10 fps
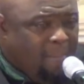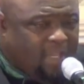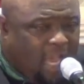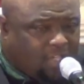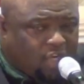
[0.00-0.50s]

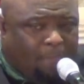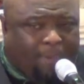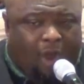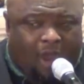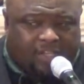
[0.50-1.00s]
Because your
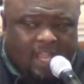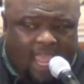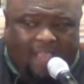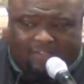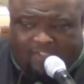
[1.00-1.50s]
boys
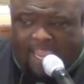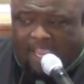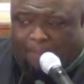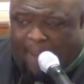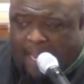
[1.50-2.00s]
have
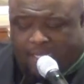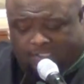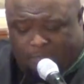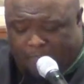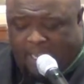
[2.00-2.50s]
saggy pants
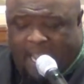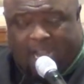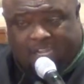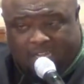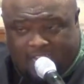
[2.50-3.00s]
doesn't mean they
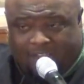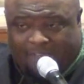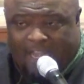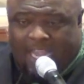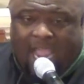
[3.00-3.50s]
have to live
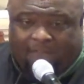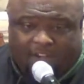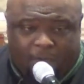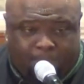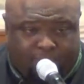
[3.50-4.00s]
their life
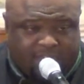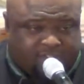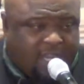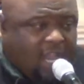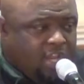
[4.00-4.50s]
in the
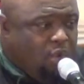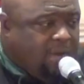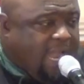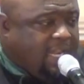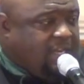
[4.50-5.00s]
prison. You
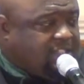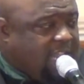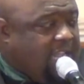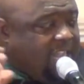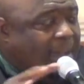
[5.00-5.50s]
got to
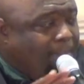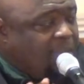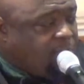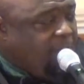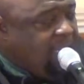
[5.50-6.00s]
understand there
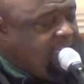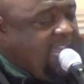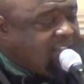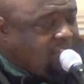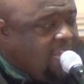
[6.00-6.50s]
must be a
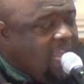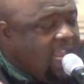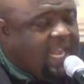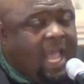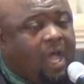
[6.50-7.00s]
destiny
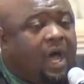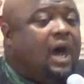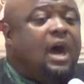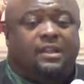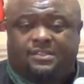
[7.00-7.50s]
in our
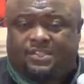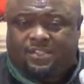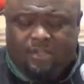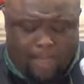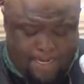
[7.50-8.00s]
hearts.
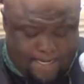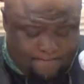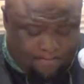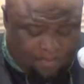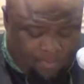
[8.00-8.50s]
Come
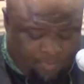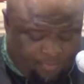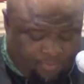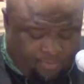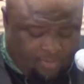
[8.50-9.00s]
on, Pastor.
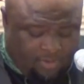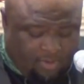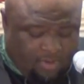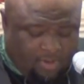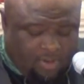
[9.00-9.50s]

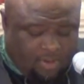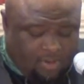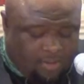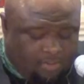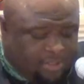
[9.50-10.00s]

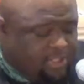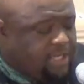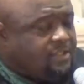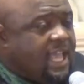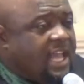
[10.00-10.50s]
But
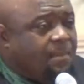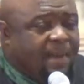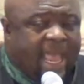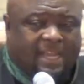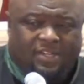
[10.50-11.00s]
Jesus had a
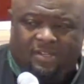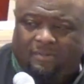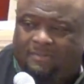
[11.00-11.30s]
passion.